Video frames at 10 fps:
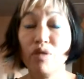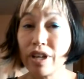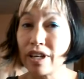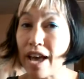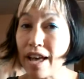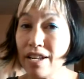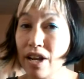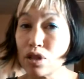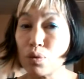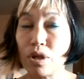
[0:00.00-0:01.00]
I'm moving
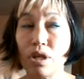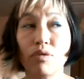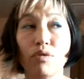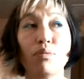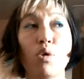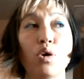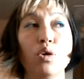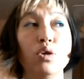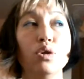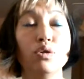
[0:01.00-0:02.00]
again next week from
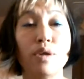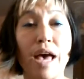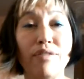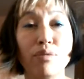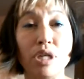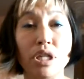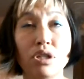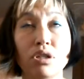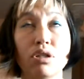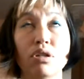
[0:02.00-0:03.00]
Honolulu to Ewa
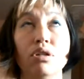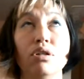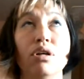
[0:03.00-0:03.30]
Beach,